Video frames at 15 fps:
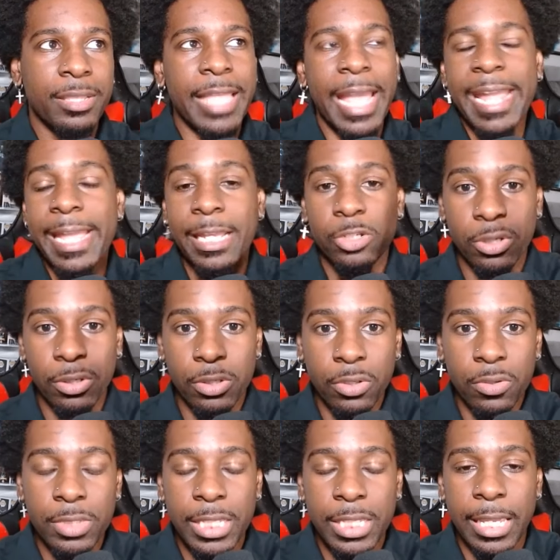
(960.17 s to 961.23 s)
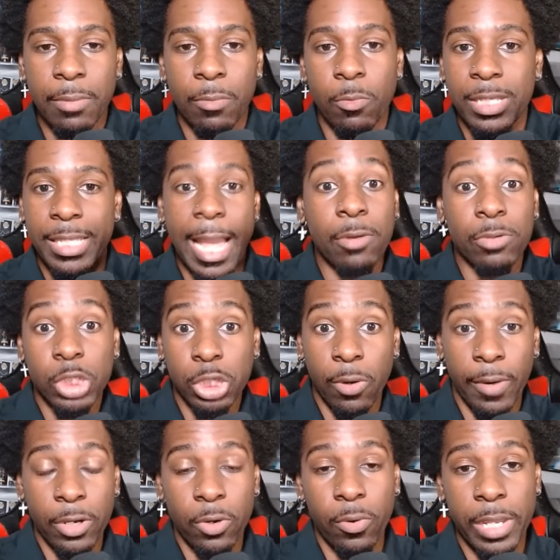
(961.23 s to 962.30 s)
they introduced him without
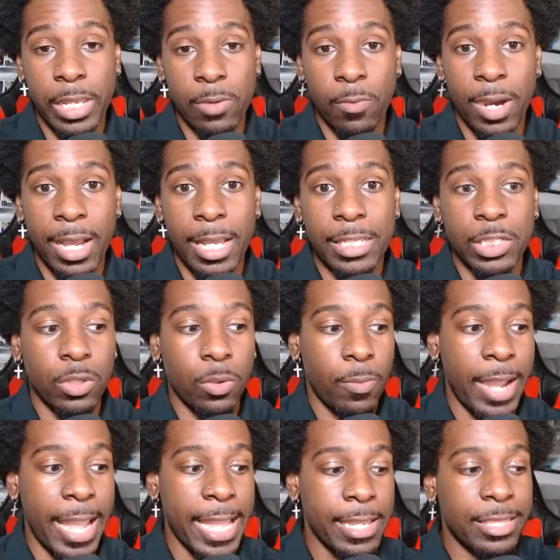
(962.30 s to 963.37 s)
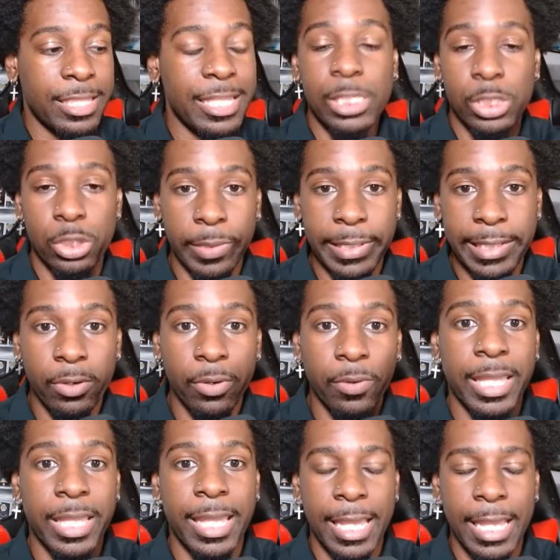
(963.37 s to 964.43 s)
showing who he was, the way these 3 little
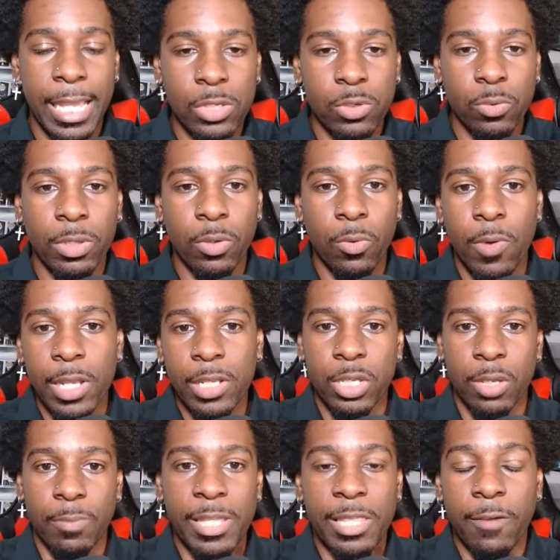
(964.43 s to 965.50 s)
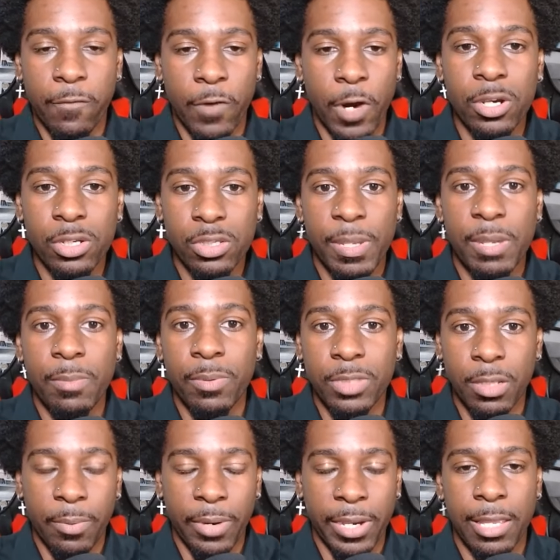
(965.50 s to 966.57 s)
kids were the one to be the first people to
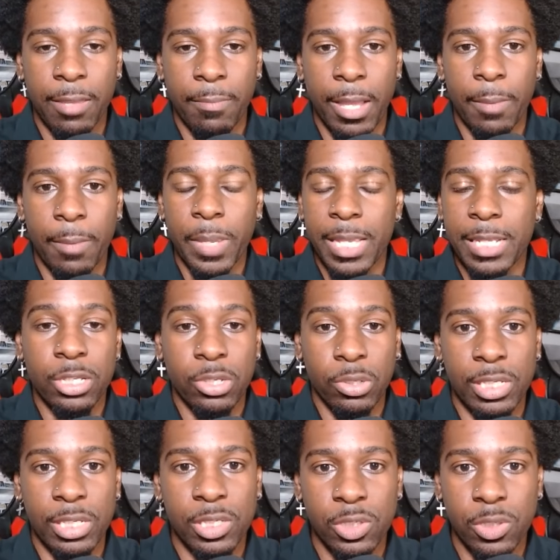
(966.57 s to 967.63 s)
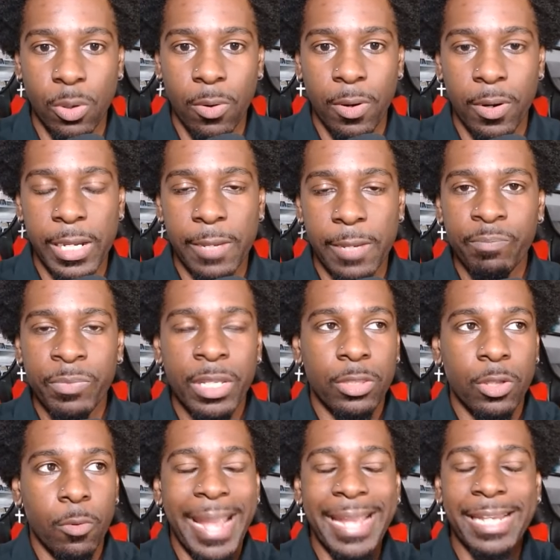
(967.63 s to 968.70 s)
bring him up into the story, the way